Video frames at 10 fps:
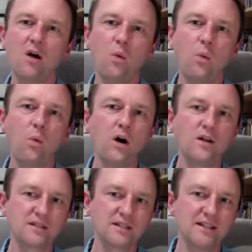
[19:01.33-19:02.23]

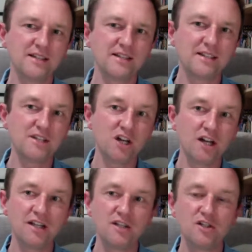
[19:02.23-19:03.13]
what is the
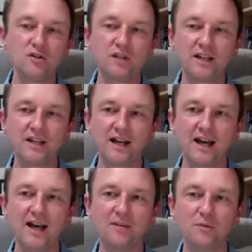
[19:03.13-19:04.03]
Chinese New Year
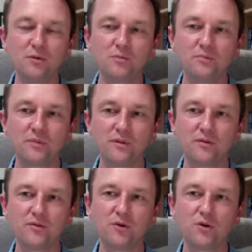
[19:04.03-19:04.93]
animal
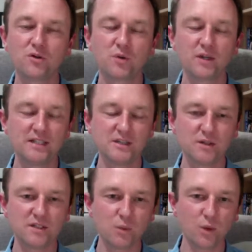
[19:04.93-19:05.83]
for
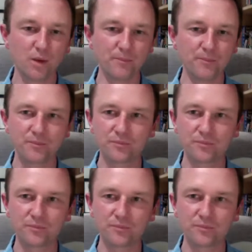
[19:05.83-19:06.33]
2021?